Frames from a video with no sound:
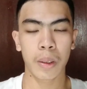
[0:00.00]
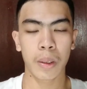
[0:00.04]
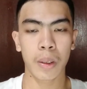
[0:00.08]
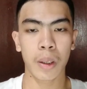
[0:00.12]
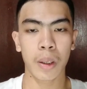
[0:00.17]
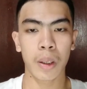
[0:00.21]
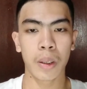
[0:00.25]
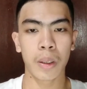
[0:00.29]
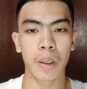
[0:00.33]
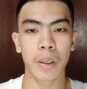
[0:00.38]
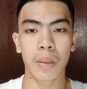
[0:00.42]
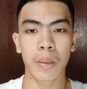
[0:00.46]

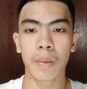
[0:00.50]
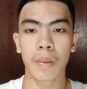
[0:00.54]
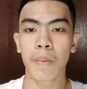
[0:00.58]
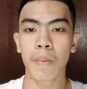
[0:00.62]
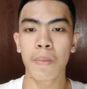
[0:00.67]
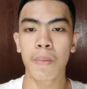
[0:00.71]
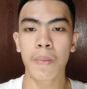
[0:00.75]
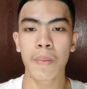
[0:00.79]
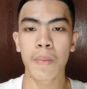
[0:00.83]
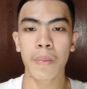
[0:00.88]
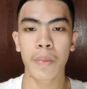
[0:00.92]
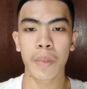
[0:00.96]
Third,
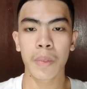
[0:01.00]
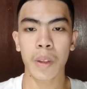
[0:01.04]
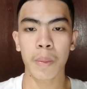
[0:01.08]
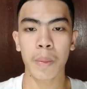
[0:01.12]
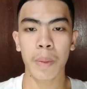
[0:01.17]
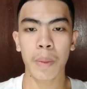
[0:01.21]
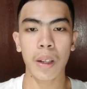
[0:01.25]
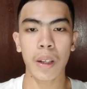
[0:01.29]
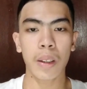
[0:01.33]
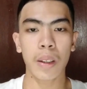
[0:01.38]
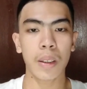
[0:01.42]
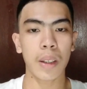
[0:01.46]
the
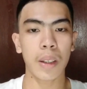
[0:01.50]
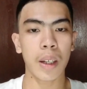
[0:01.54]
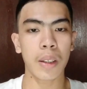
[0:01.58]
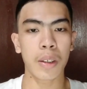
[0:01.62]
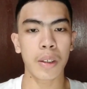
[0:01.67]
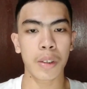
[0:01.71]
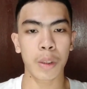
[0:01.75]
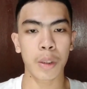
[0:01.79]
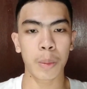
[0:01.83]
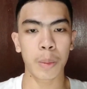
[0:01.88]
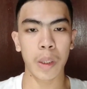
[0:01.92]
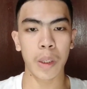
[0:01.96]
pilot
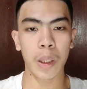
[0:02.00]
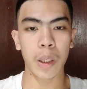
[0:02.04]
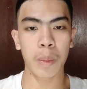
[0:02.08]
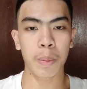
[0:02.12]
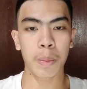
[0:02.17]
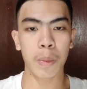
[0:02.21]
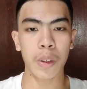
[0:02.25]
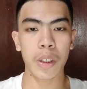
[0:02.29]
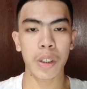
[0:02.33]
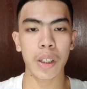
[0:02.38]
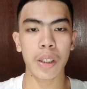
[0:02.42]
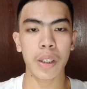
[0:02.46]
ladder should be
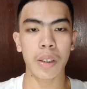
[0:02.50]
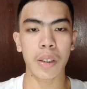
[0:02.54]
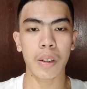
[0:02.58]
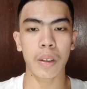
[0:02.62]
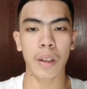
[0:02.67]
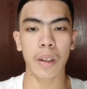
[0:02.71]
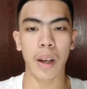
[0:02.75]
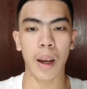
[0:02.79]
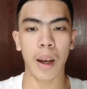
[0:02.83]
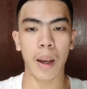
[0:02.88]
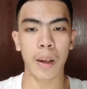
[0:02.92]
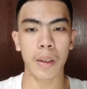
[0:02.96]

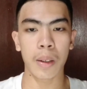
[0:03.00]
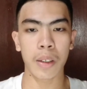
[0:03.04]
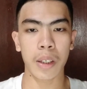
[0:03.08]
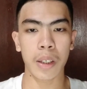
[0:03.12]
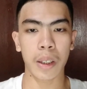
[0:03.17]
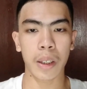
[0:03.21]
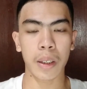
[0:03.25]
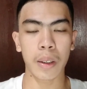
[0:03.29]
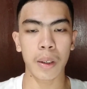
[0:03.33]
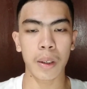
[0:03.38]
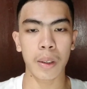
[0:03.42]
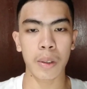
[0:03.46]
positioned and
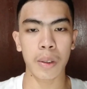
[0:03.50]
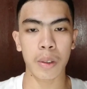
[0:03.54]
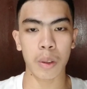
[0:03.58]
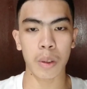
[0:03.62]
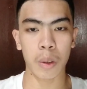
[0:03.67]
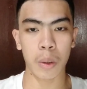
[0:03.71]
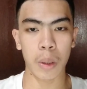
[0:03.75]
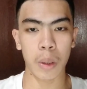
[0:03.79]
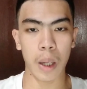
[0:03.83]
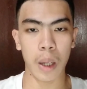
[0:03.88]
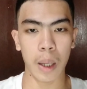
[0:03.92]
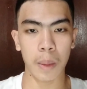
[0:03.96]
secured
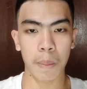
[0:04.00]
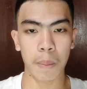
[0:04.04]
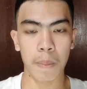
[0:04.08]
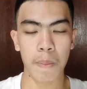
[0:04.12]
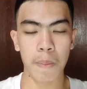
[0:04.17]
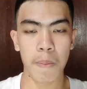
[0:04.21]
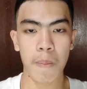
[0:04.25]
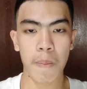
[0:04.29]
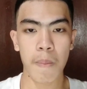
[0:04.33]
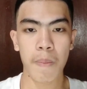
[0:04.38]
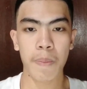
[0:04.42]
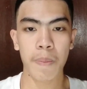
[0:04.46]
so that
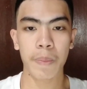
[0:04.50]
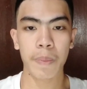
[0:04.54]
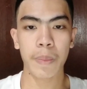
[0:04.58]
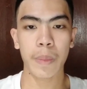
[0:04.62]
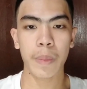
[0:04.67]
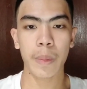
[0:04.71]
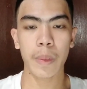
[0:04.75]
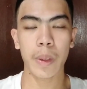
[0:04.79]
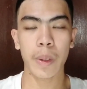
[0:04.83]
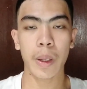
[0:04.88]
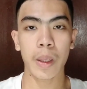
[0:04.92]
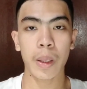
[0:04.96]

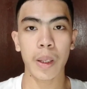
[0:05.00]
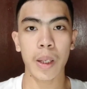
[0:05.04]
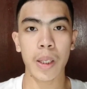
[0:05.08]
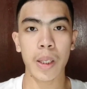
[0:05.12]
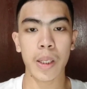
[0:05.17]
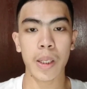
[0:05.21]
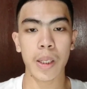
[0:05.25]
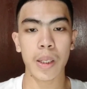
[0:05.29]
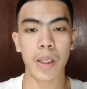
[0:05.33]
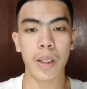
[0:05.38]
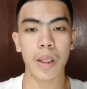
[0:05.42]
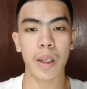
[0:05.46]
it
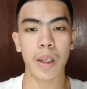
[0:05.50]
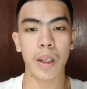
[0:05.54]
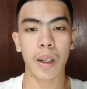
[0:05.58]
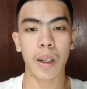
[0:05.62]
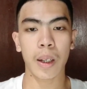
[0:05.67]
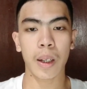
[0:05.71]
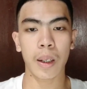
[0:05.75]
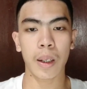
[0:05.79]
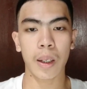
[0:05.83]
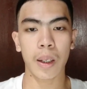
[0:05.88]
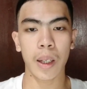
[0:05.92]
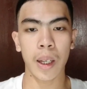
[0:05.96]
is
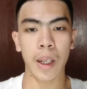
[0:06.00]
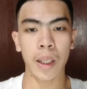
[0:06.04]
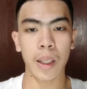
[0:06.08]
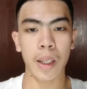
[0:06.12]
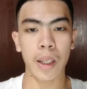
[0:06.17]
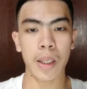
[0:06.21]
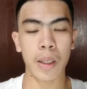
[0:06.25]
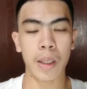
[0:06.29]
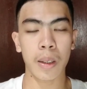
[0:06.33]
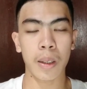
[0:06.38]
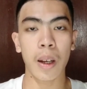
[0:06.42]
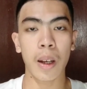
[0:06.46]
it
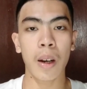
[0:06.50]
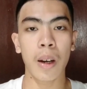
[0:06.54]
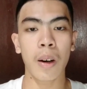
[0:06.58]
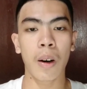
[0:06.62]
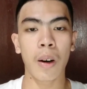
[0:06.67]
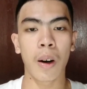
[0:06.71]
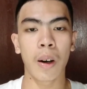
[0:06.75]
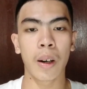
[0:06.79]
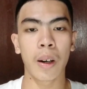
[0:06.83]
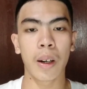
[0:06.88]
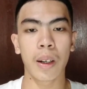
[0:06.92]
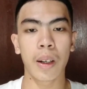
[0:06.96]
is clear
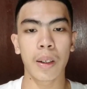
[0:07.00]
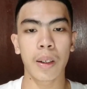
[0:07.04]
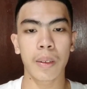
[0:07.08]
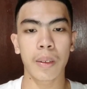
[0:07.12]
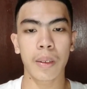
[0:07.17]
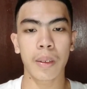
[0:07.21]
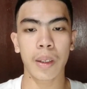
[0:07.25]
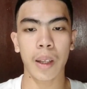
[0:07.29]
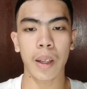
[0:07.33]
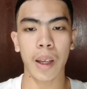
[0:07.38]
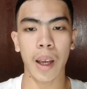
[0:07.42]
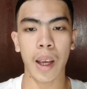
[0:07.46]
or
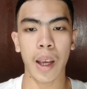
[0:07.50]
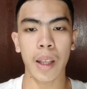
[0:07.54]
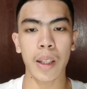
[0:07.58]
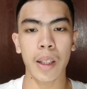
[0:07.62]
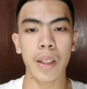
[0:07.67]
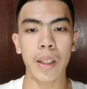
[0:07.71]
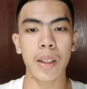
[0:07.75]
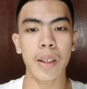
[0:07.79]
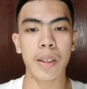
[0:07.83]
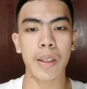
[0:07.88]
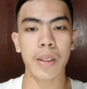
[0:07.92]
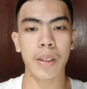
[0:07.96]

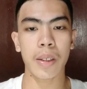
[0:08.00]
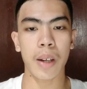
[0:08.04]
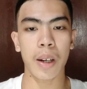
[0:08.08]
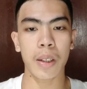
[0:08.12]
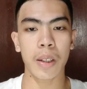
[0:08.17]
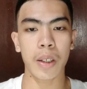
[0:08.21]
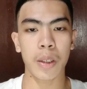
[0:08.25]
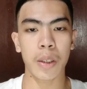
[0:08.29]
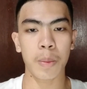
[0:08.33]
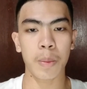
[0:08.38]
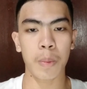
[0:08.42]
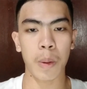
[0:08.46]
any
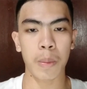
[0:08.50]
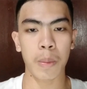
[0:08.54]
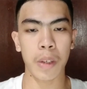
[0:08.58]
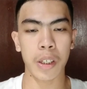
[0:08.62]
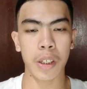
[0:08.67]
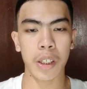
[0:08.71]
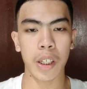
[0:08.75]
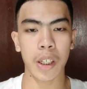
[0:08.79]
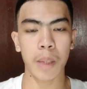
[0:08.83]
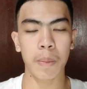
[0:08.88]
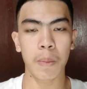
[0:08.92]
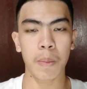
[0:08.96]
discharges from the
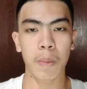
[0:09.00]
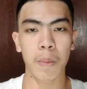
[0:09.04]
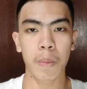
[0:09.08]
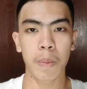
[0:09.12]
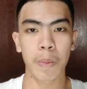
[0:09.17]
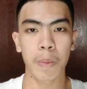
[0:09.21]
ship